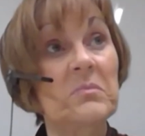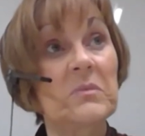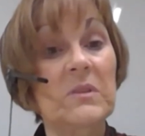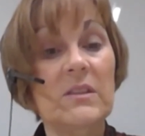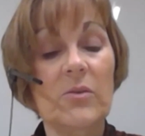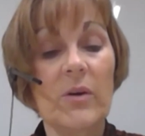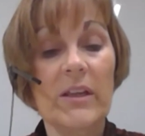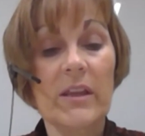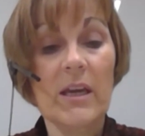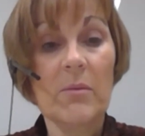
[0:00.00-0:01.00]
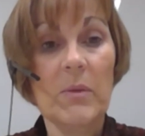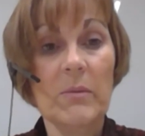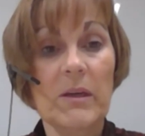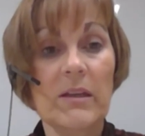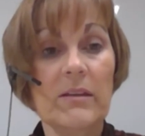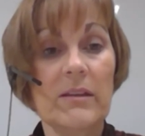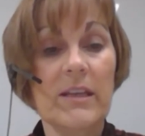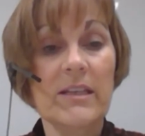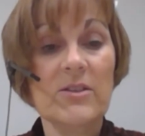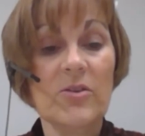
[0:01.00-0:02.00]
So I think maybe
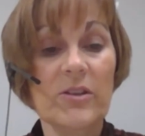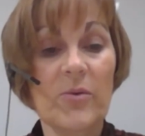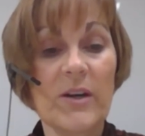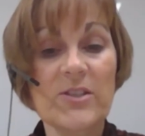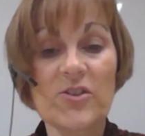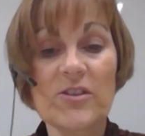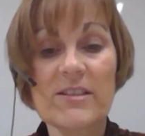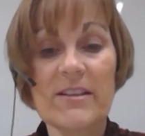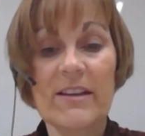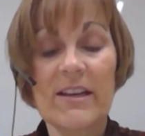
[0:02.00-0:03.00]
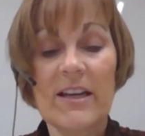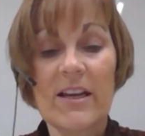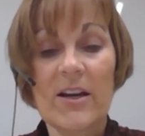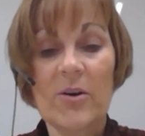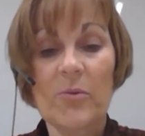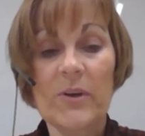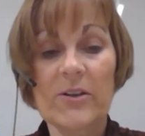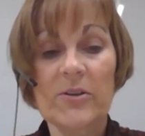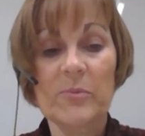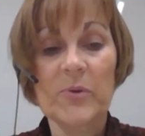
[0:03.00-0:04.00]
that's all the questions. We
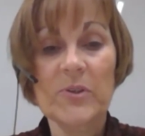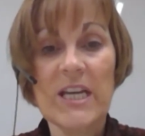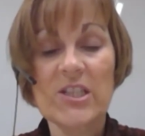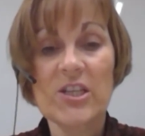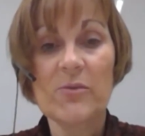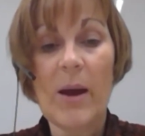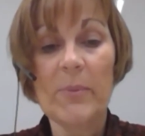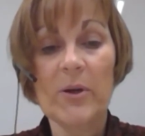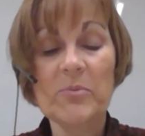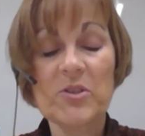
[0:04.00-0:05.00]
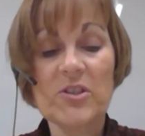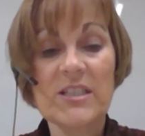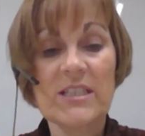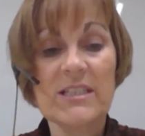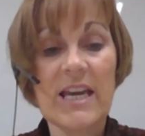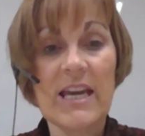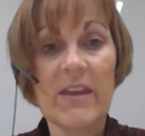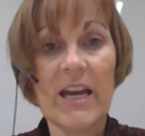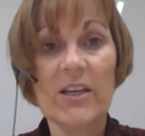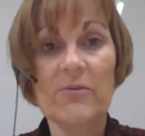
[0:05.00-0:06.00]
could potentially wrap it up just to say
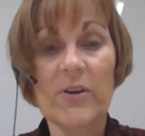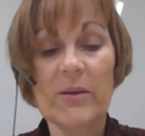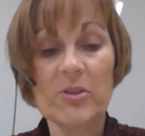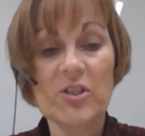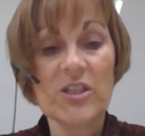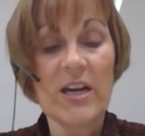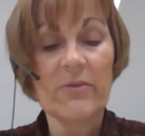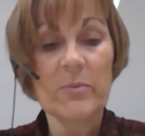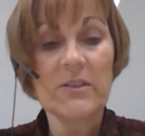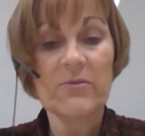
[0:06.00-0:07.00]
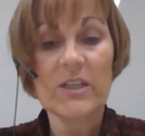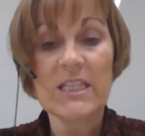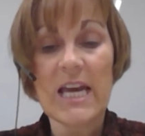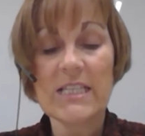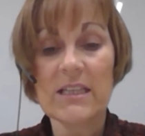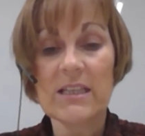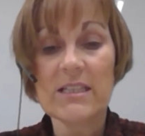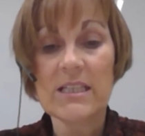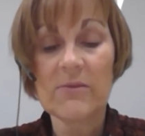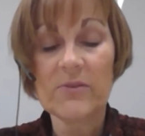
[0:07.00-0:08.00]
thank you very much to everybody for attending
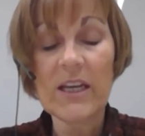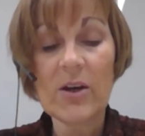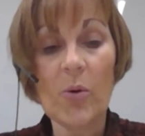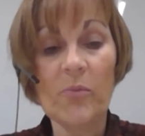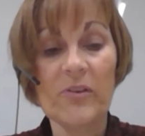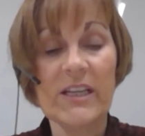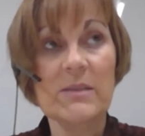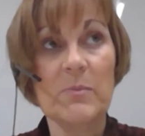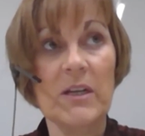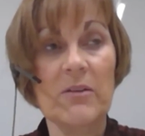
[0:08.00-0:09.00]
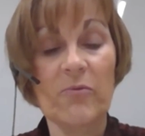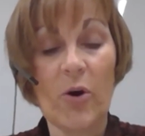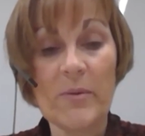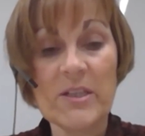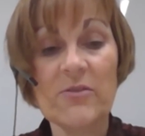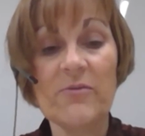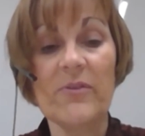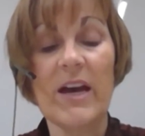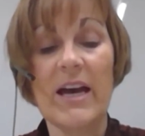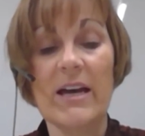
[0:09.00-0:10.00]
this evening. Hopefully it's been informative.
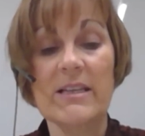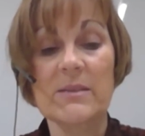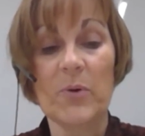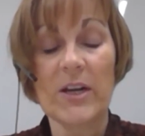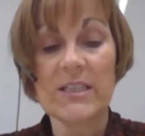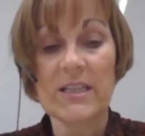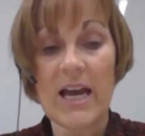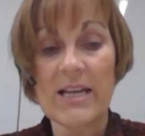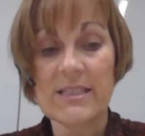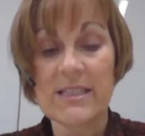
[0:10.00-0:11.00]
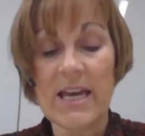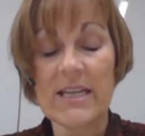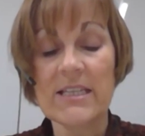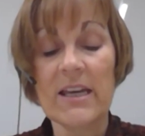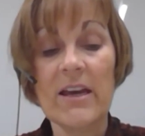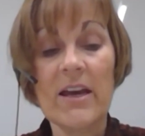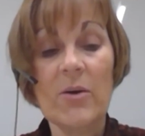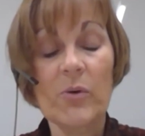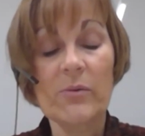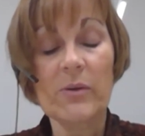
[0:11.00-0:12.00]
As Brendan has said,
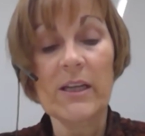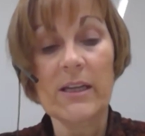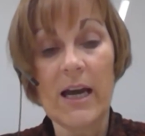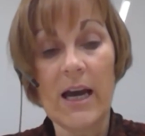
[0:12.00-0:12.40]
we will